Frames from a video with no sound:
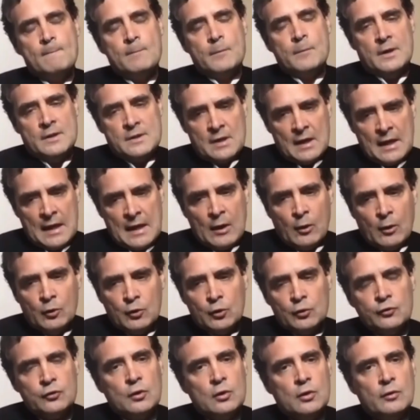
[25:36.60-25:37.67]
is how
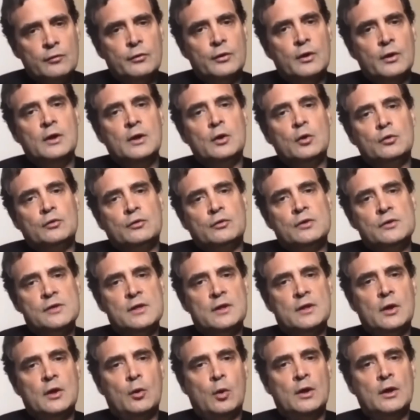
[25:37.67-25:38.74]
to sort of reduce this
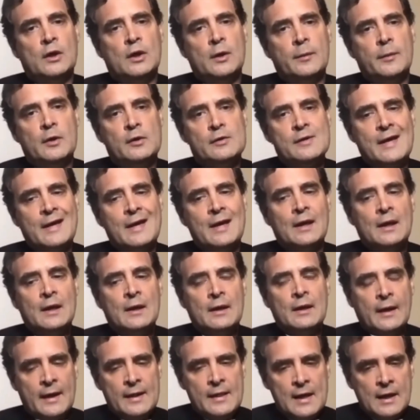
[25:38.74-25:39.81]
inequality, because I
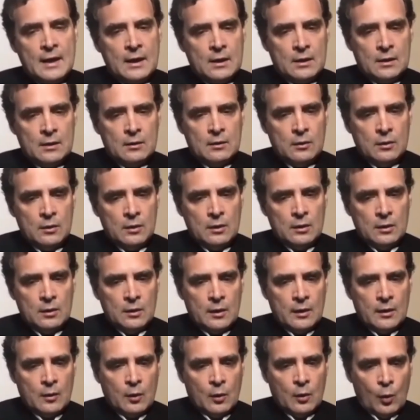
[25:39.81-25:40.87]
think
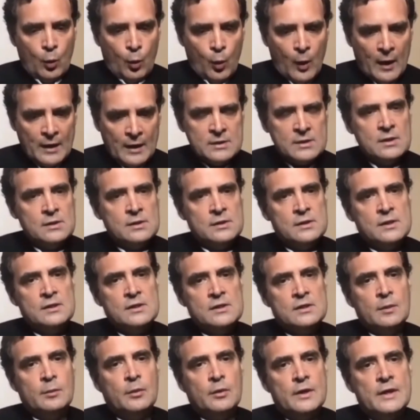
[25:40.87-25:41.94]
once a
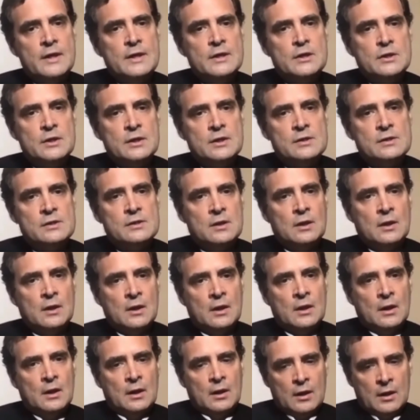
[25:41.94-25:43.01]
system reaches
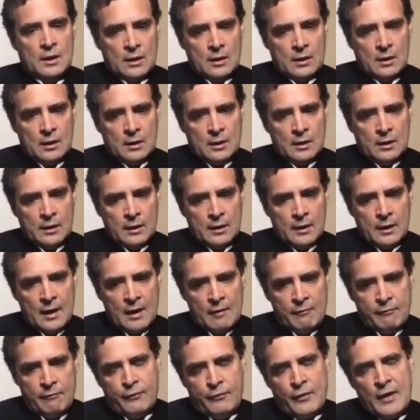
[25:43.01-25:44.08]

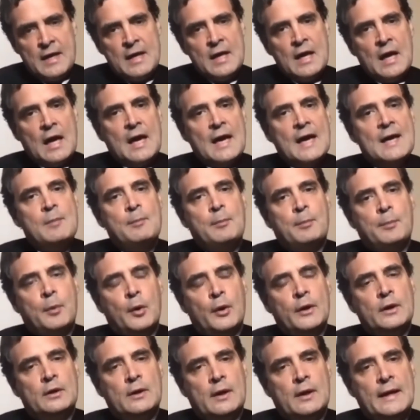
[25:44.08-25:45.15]
a very high
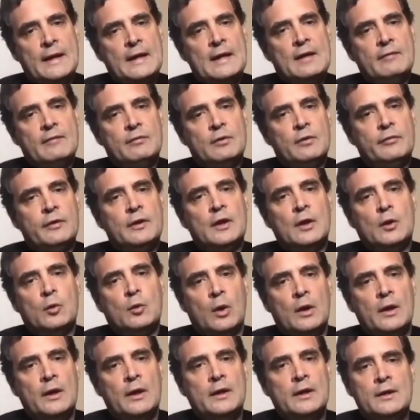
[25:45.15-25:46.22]
level of
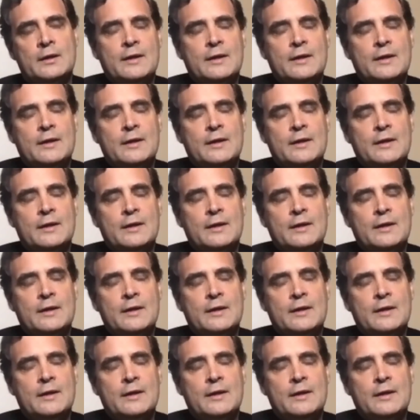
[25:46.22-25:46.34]
inequality,